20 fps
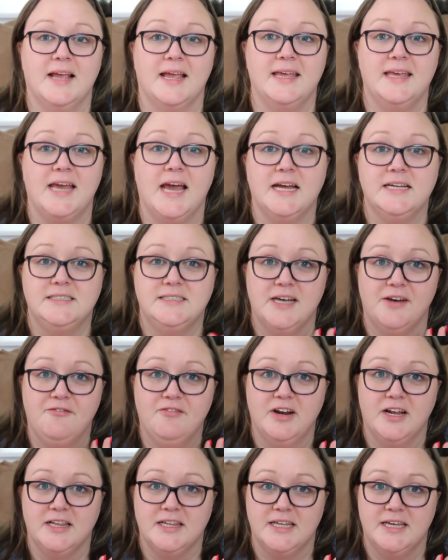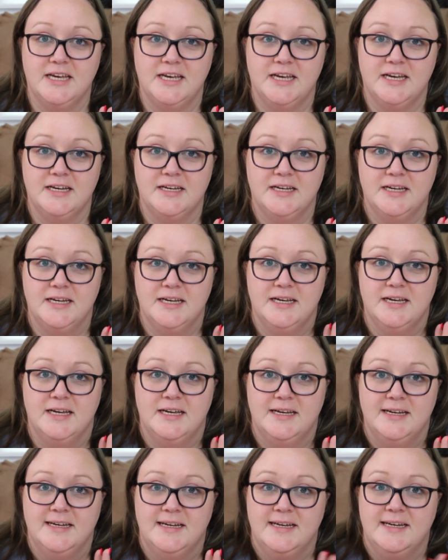yeah, definitely,
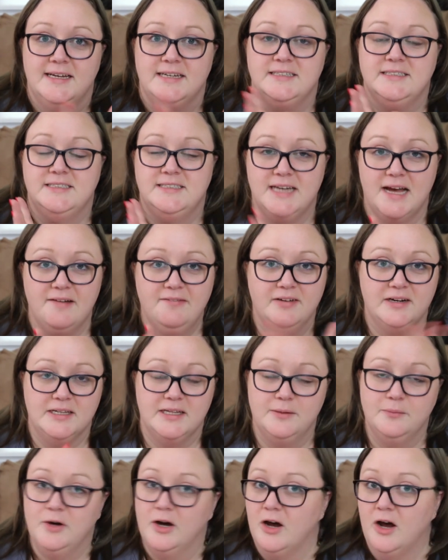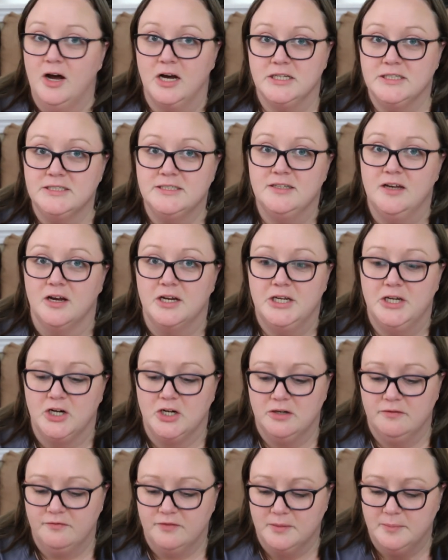definitely want all the sock
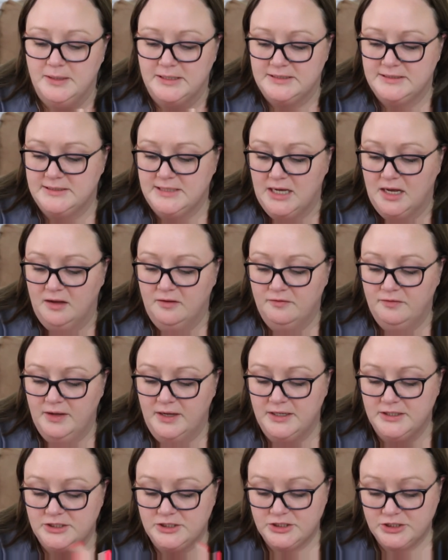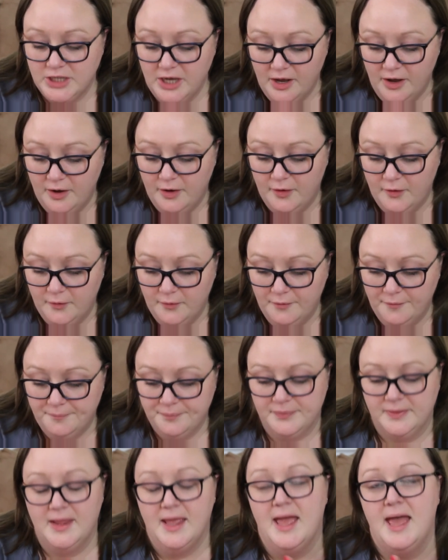yarn for myself. So,
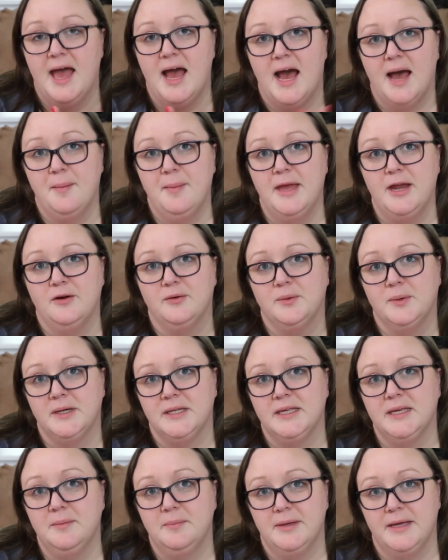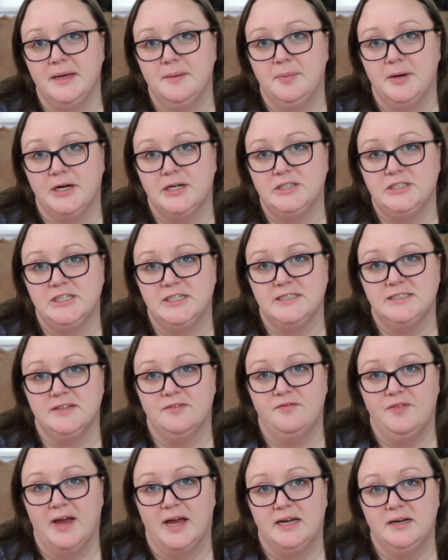I made a really big purchase.
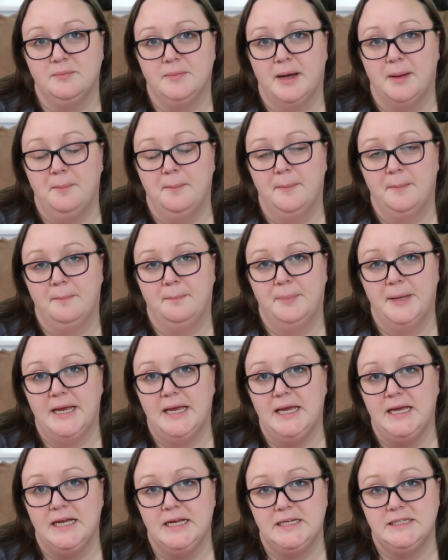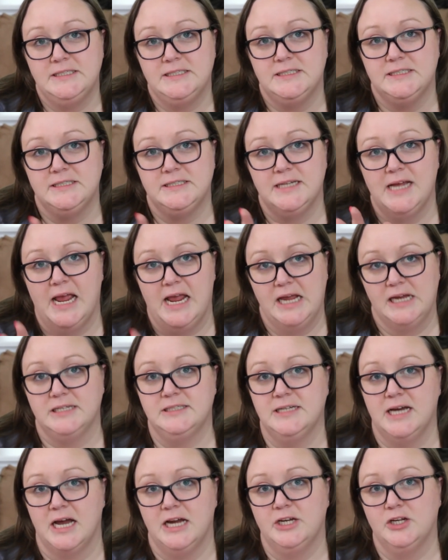In fact, my biggest
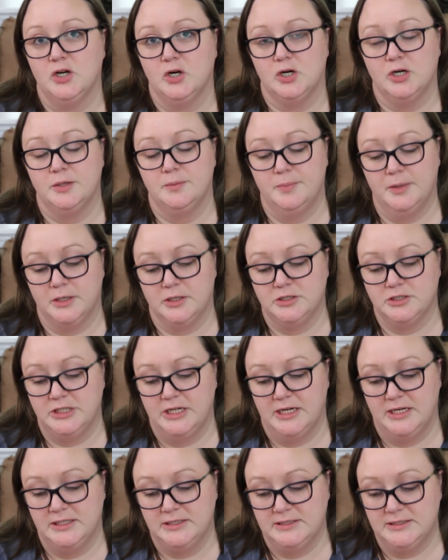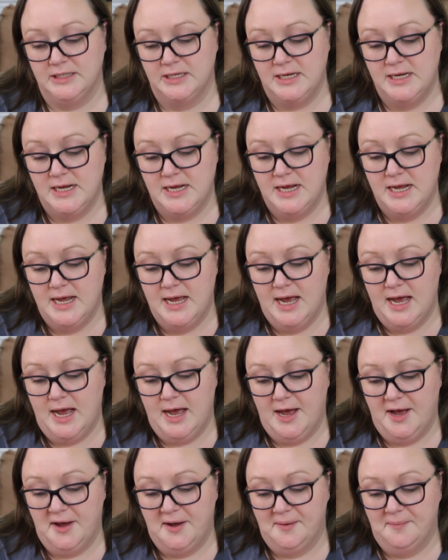hand-dyed yarn purchase.
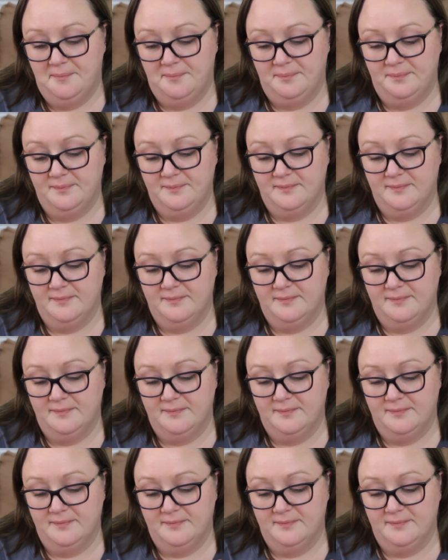Um,